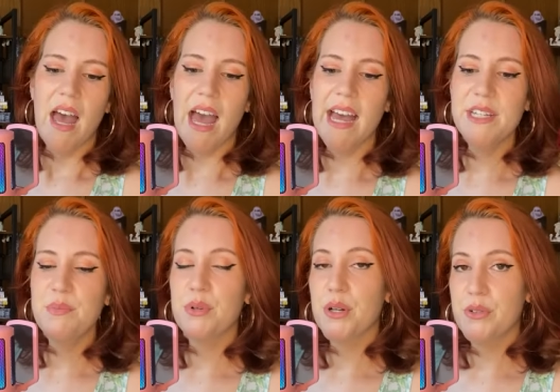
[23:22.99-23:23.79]
As
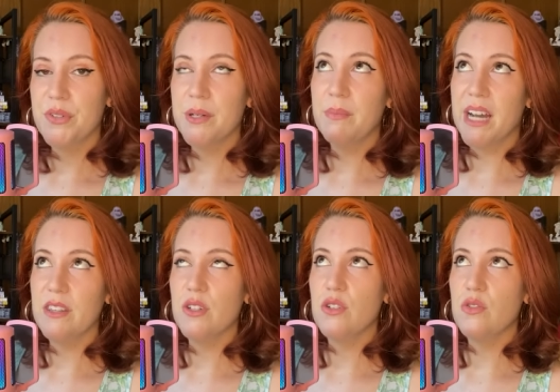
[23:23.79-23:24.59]
proven by
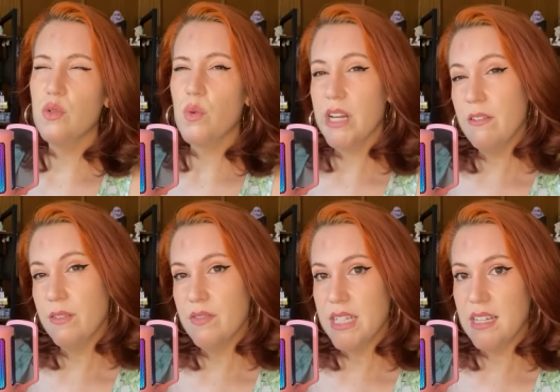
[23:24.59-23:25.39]
the twenty
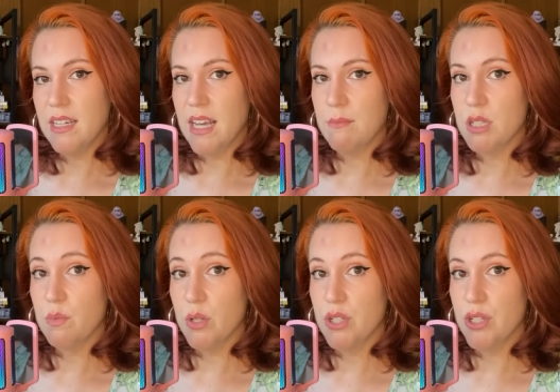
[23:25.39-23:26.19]
fifteen game
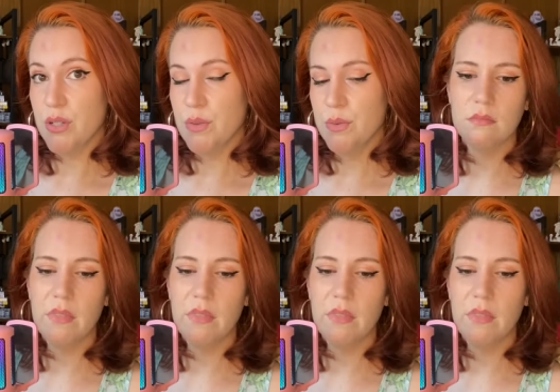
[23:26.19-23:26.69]
Splatoon,